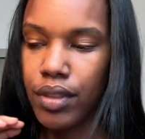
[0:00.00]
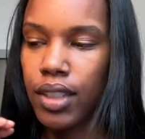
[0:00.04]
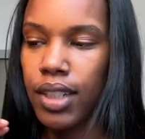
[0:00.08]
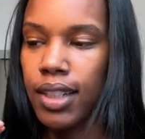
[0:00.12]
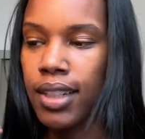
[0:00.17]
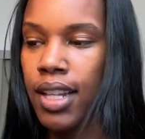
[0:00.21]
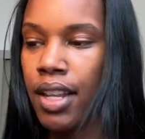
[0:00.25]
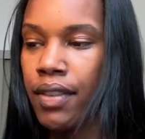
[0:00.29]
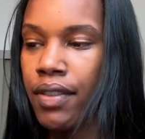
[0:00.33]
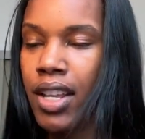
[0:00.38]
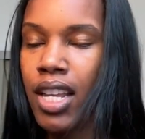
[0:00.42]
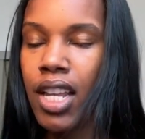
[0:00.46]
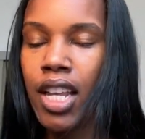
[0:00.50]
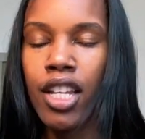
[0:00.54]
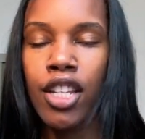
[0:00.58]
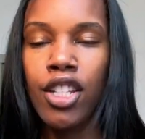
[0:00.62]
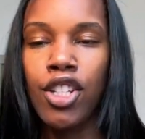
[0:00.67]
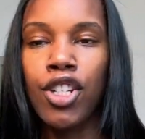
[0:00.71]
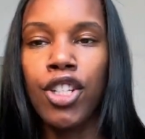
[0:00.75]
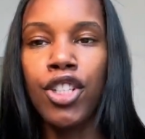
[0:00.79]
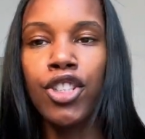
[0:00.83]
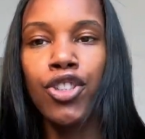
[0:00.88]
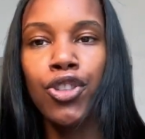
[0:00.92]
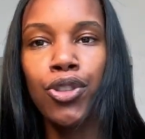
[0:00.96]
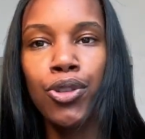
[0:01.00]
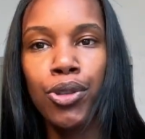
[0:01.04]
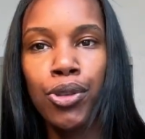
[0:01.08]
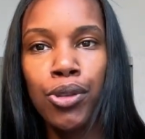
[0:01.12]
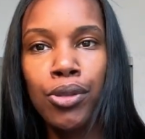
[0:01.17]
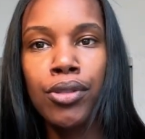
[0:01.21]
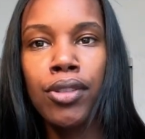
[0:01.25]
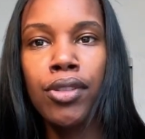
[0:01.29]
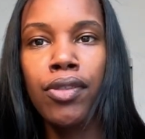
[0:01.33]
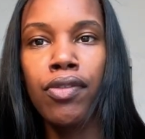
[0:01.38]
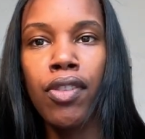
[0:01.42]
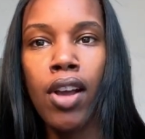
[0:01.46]
Living in your
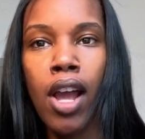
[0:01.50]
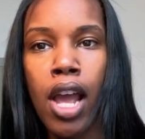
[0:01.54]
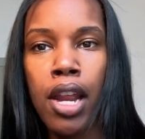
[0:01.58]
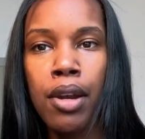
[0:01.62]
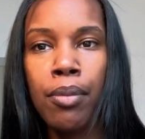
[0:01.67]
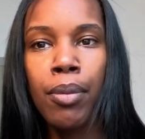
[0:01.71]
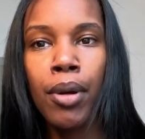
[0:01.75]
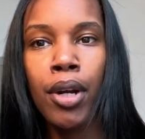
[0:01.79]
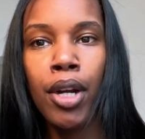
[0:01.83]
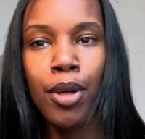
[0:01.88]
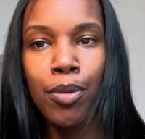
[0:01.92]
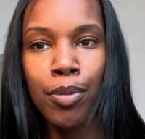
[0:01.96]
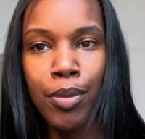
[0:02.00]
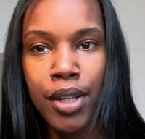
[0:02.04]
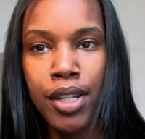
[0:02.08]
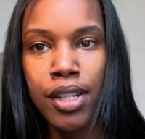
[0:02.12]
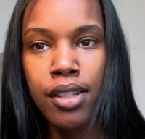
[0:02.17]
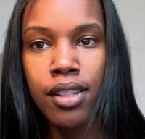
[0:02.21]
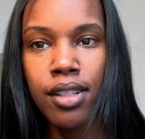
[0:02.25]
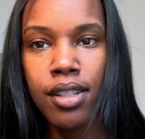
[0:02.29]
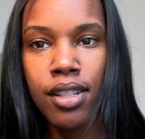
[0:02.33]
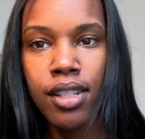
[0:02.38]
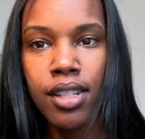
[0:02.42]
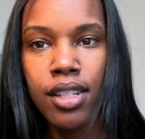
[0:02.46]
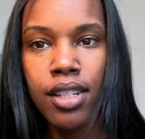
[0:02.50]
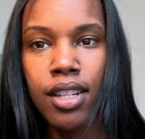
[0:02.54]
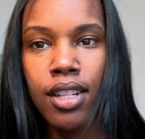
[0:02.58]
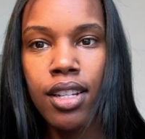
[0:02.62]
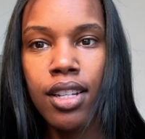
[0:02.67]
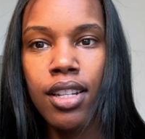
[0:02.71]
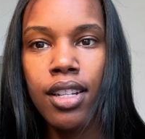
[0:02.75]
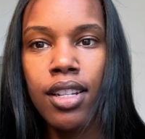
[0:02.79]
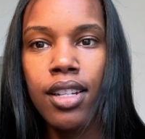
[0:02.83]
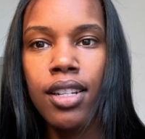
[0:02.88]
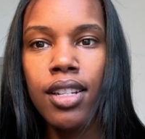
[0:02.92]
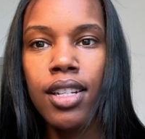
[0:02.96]
true defined purpose
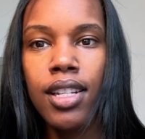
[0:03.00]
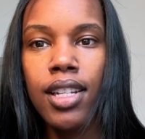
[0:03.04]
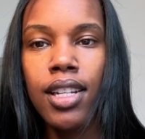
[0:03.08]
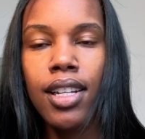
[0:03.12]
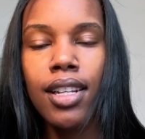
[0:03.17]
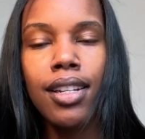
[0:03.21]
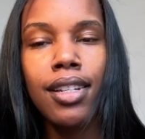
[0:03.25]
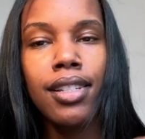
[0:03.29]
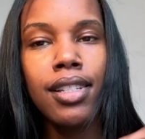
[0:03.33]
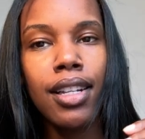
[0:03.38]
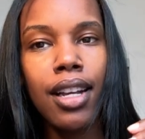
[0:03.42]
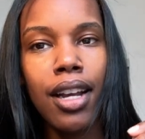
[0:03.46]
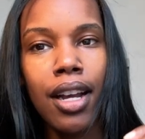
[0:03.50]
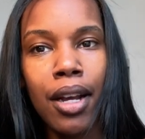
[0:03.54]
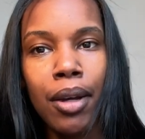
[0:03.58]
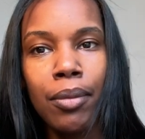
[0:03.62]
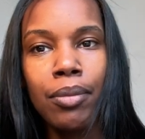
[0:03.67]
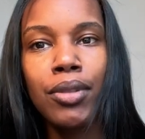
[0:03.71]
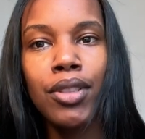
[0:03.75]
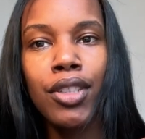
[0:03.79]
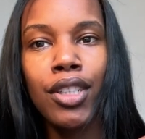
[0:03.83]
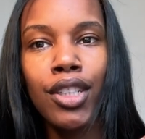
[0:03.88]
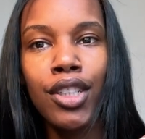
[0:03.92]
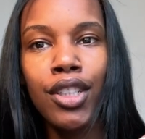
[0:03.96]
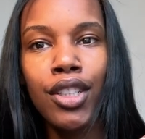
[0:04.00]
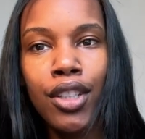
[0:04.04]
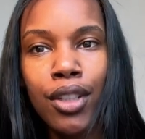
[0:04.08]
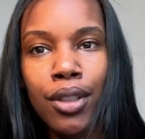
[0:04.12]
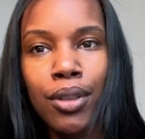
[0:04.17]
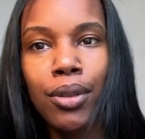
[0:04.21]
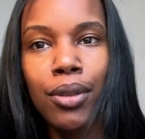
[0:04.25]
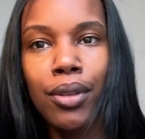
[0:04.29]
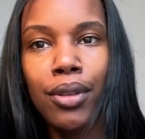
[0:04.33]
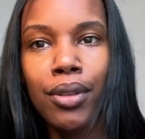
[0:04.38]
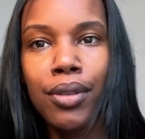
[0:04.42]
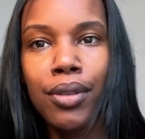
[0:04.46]
is up to you.